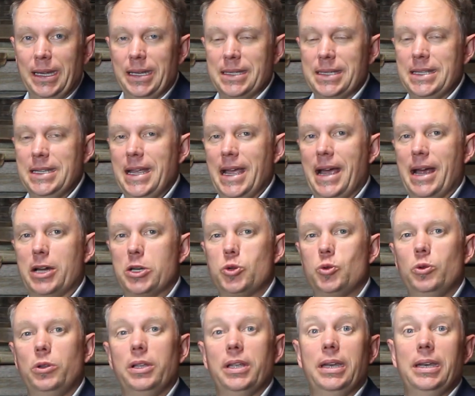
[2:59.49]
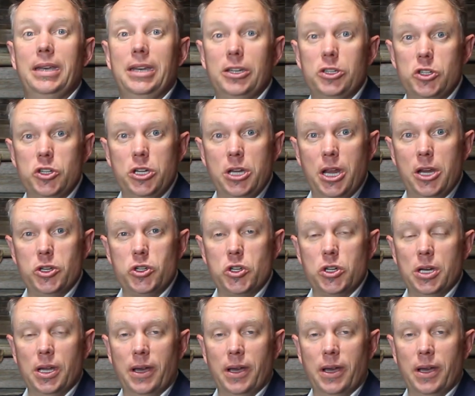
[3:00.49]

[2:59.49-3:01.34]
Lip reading: It's the actual initiation